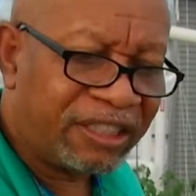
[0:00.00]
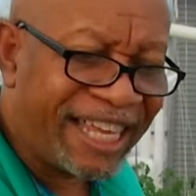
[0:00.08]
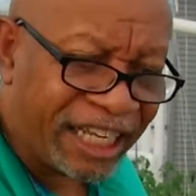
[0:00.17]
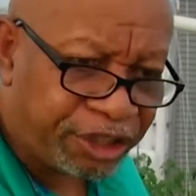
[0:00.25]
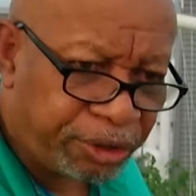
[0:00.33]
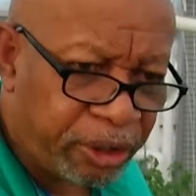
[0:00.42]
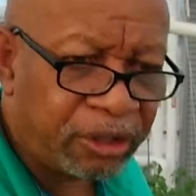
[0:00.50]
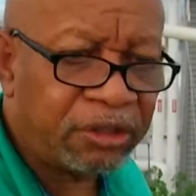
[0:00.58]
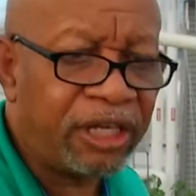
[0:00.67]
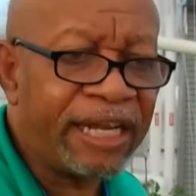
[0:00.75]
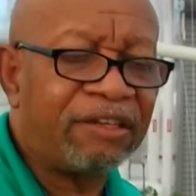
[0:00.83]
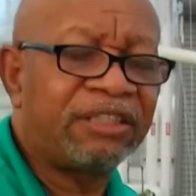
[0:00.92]
texture,
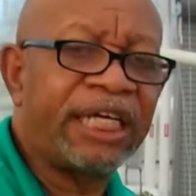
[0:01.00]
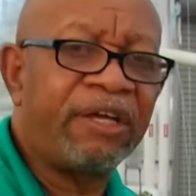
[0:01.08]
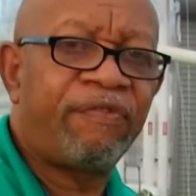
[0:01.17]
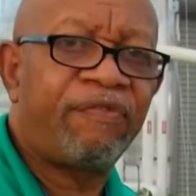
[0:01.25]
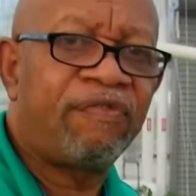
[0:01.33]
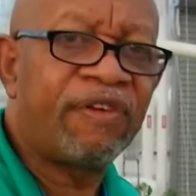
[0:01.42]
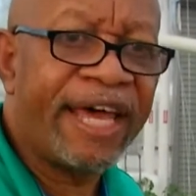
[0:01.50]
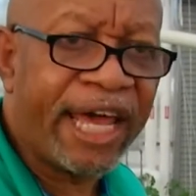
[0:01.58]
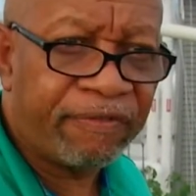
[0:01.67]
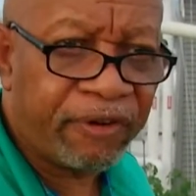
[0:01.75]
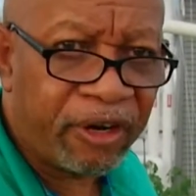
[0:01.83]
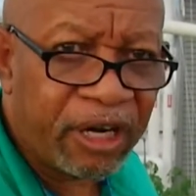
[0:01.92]
doesn't have the same
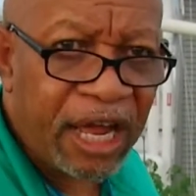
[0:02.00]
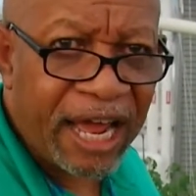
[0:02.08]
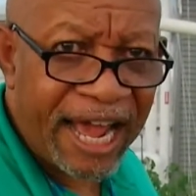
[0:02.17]
flavor